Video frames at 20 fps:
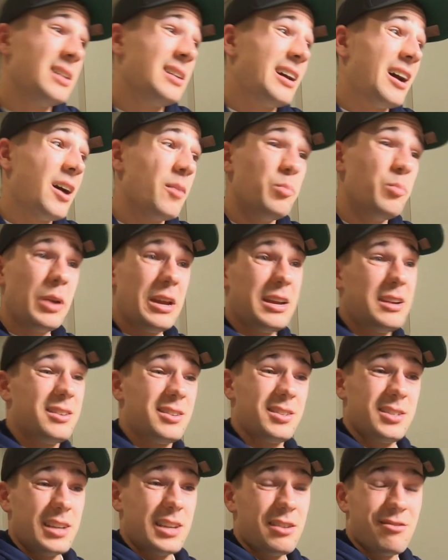A B and a
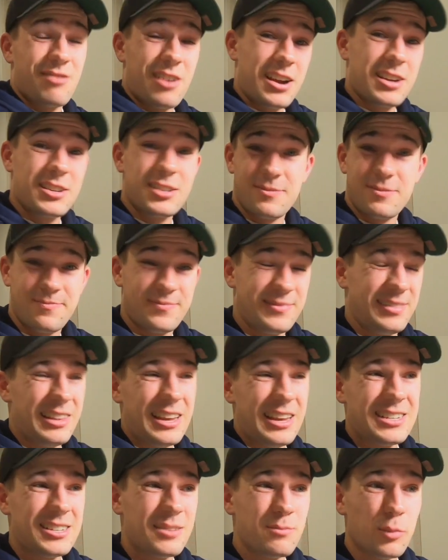C race,
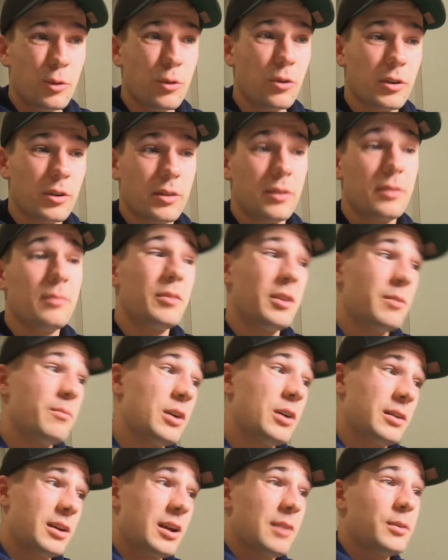less important, that
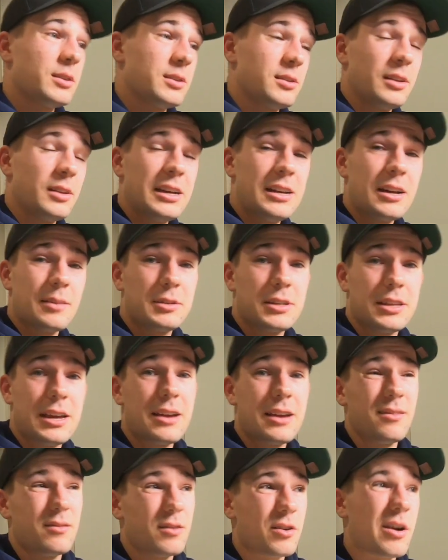might come as a lead up to
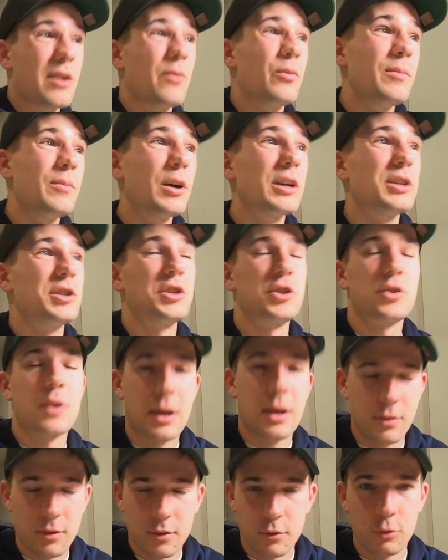that, all right, we might just
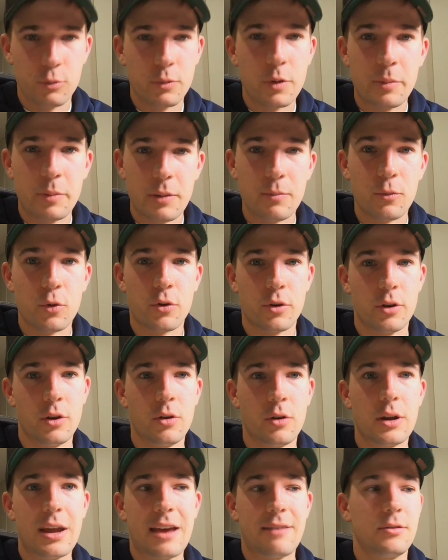train through them a bit more and
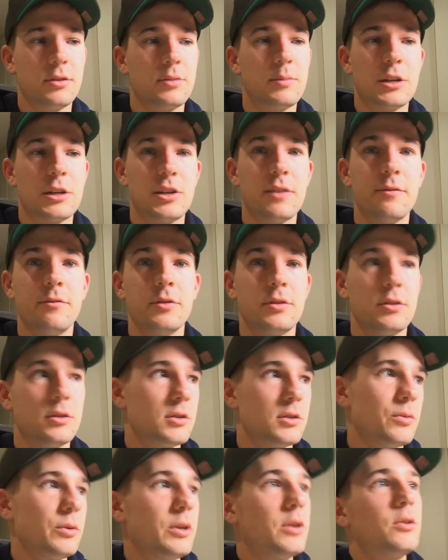not have as much emphasis.
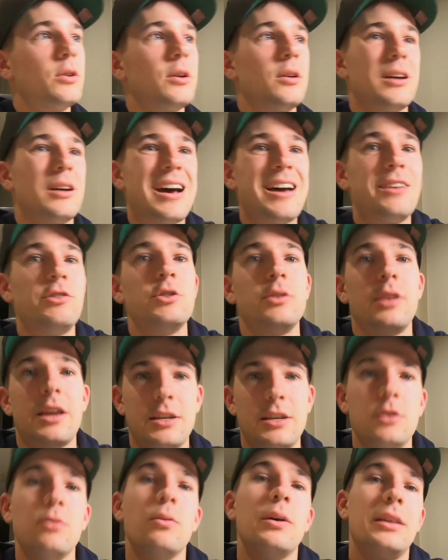So we kind of
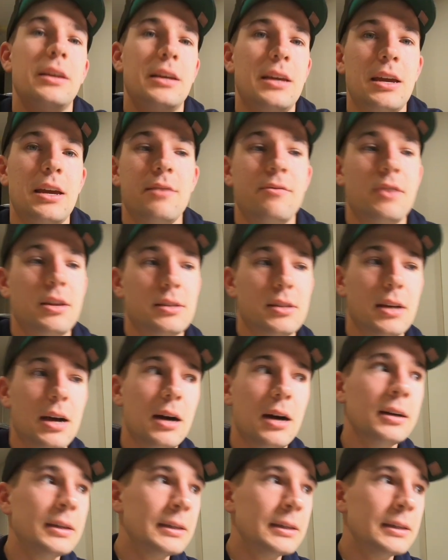undulate to where the key events are.